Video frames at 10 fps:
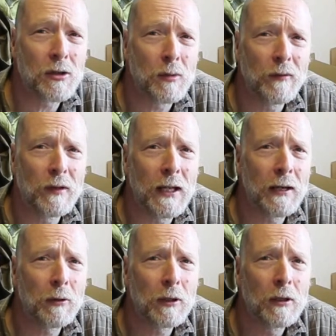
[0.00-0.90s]
some of it
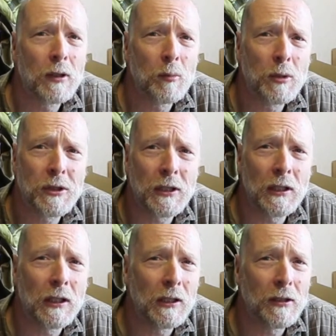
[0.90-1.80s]
out
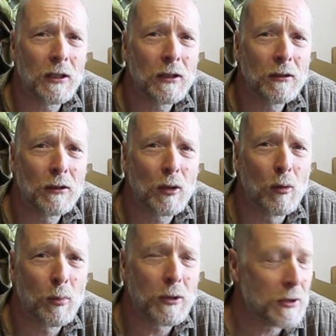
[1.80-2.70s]
particularly the, the
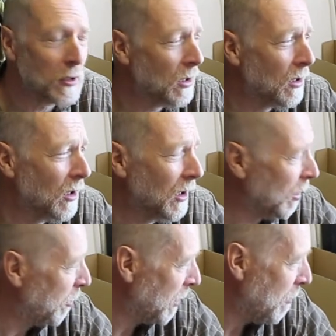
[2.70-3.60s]
compass and a, a, little bit of